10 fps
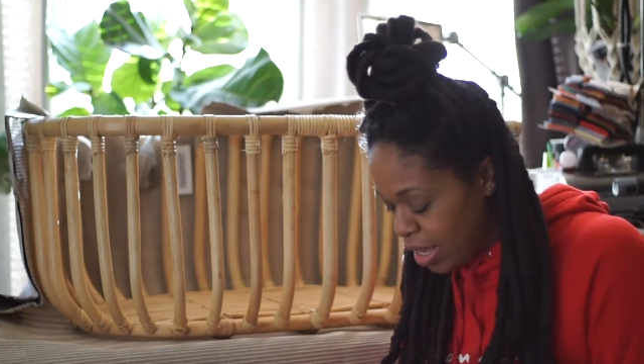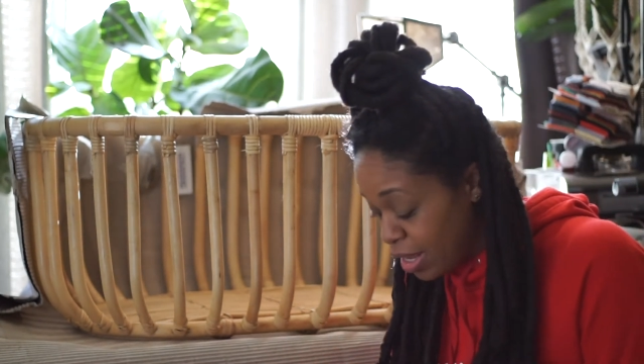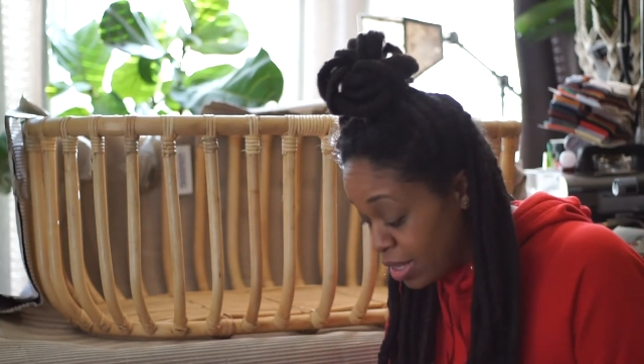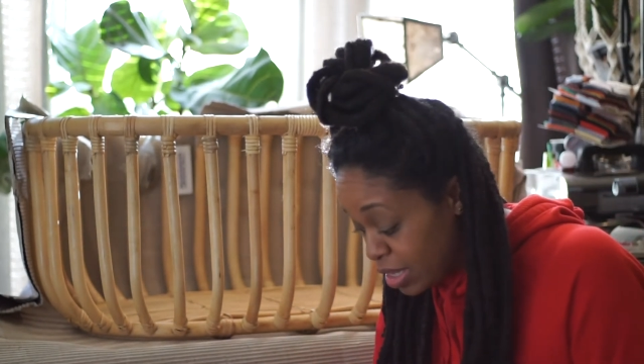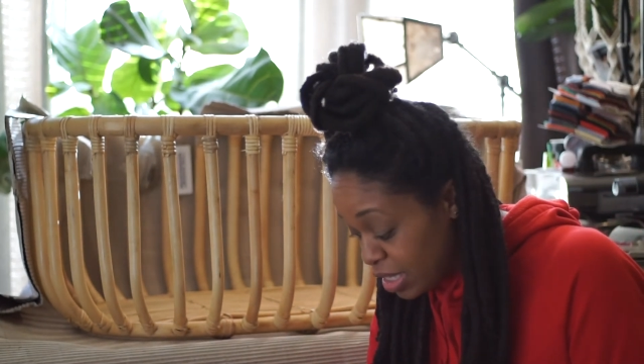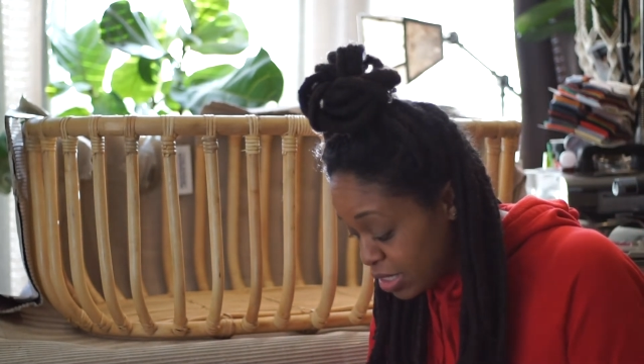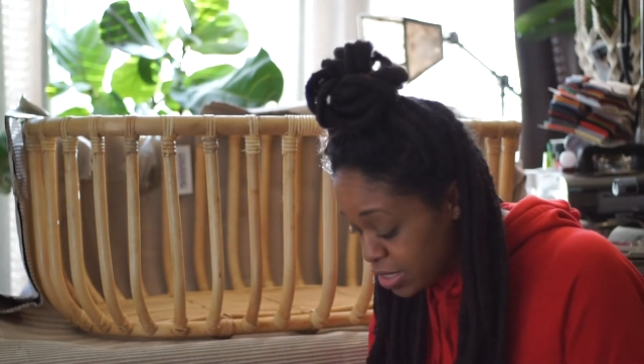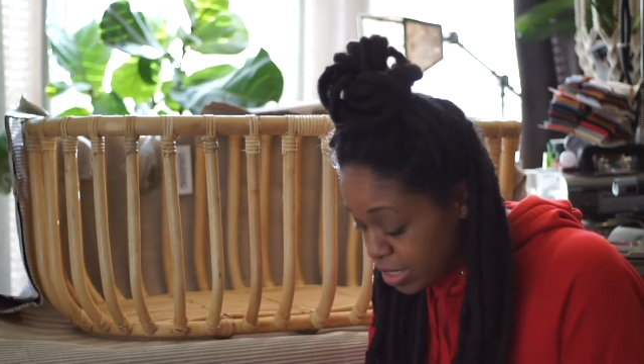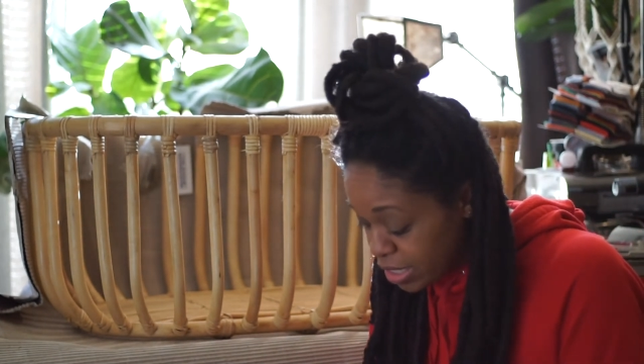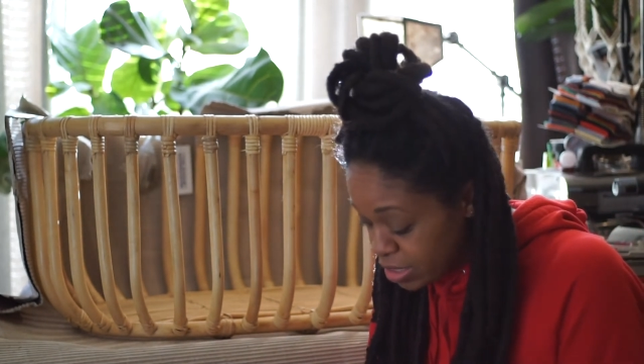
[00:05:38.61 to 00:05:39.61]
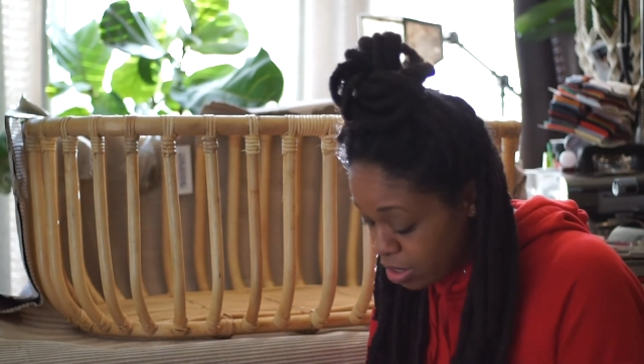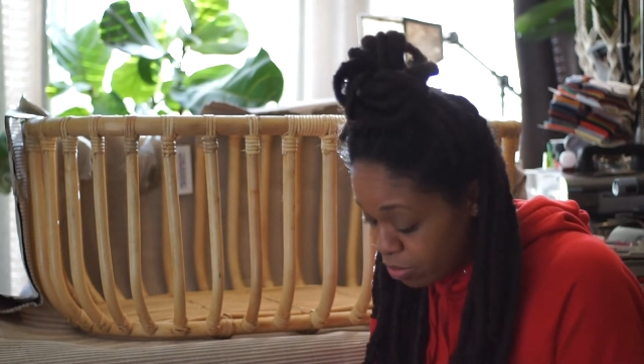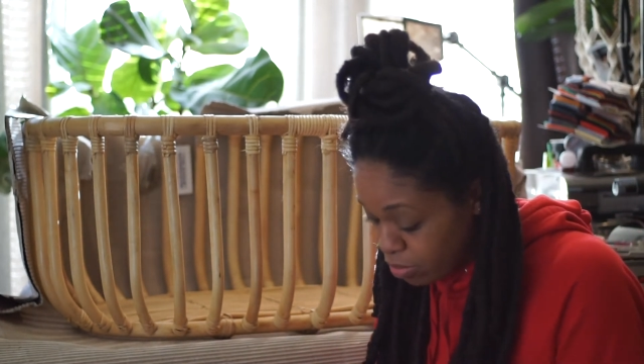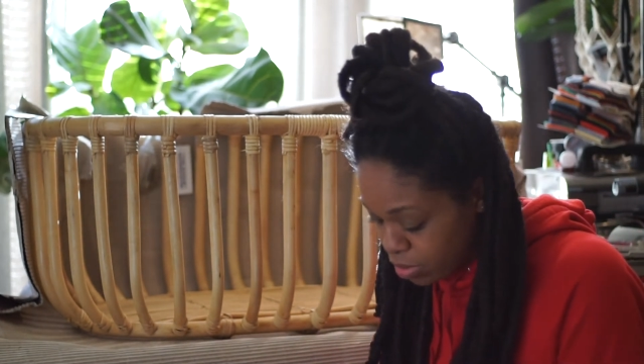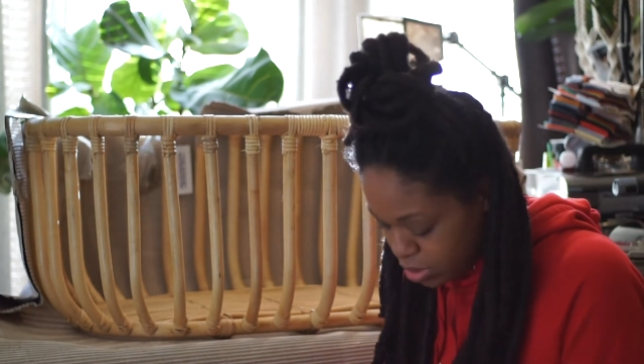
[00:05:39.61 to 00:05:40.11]
and these legs
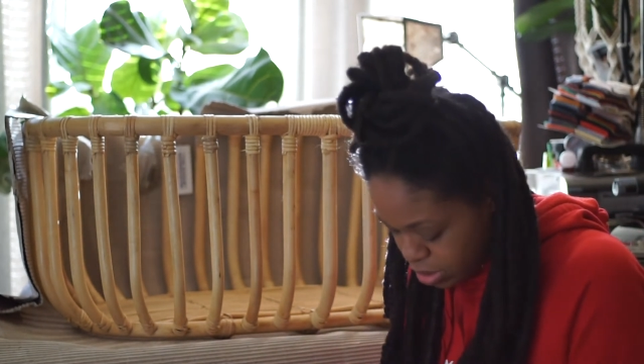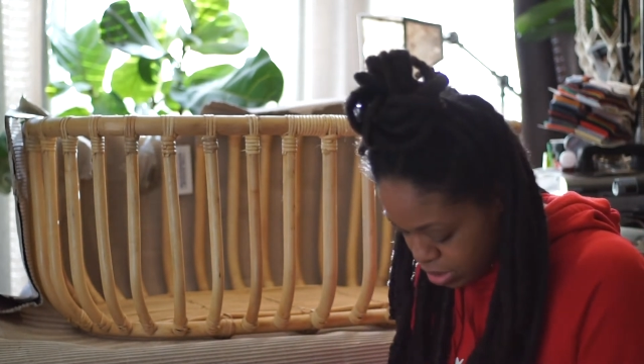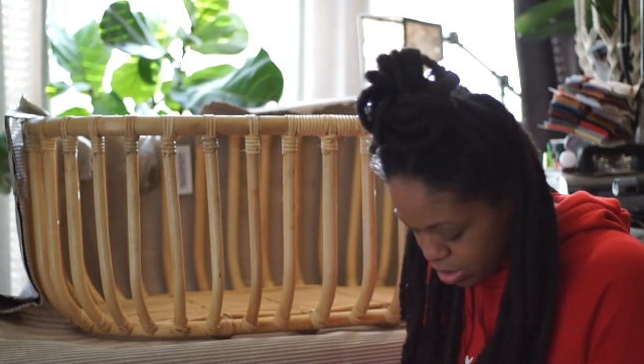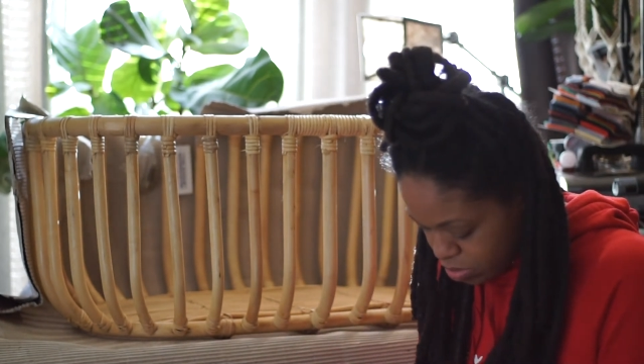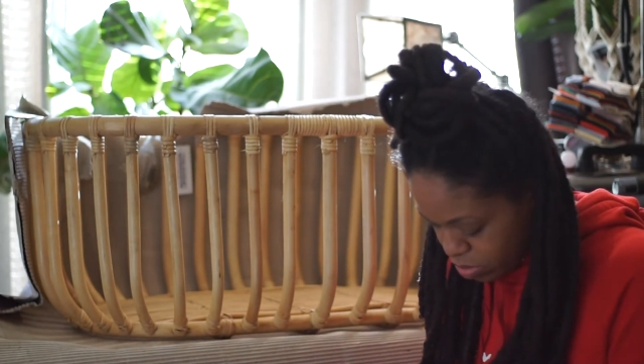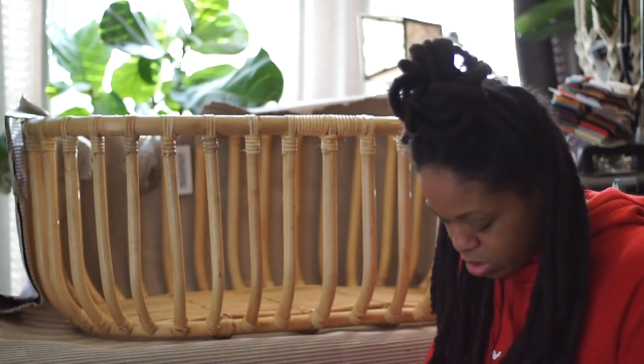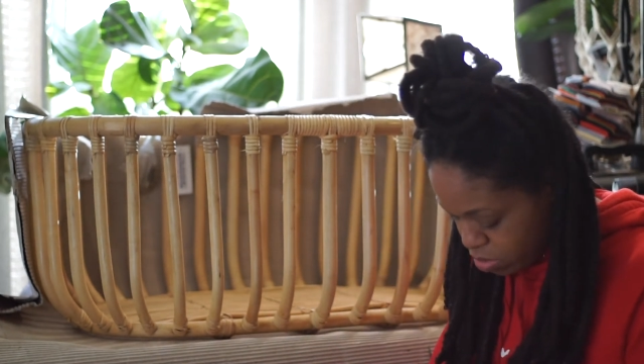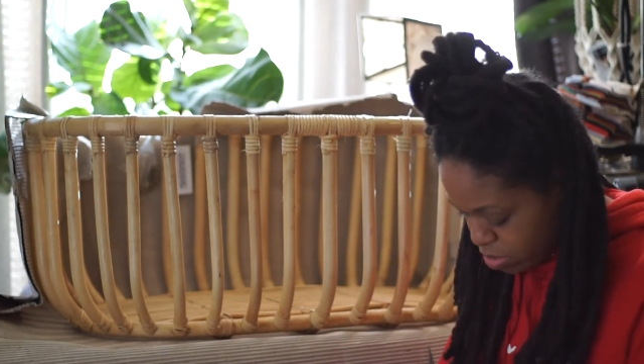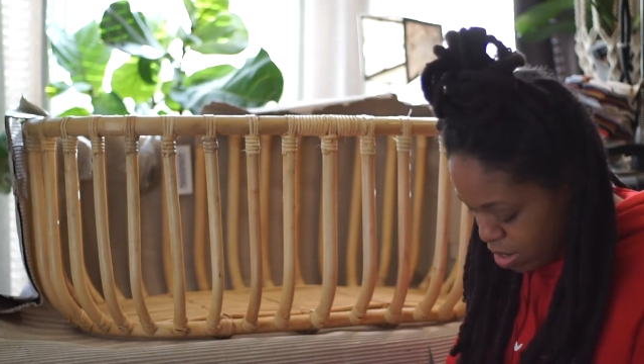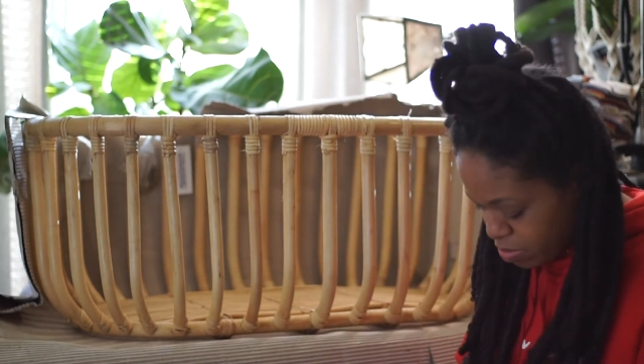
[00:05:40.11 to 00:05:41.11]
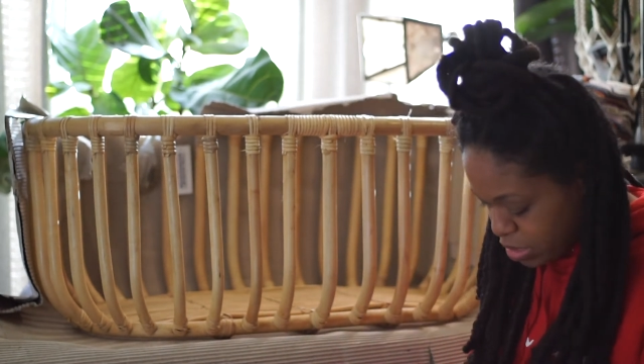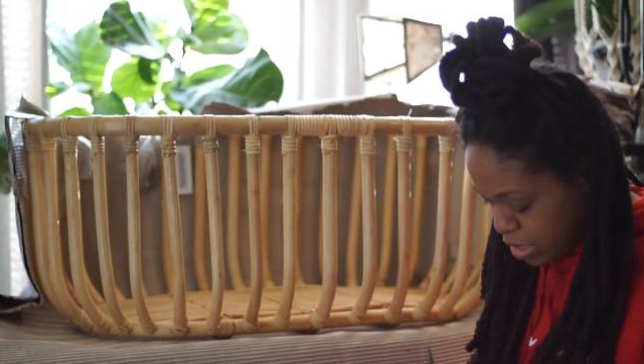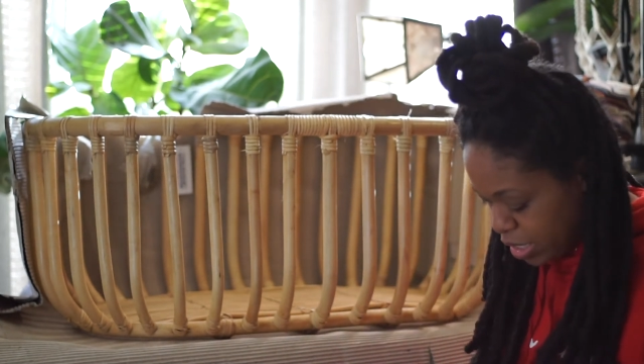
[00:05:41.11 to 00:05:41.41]
are really well wrapped.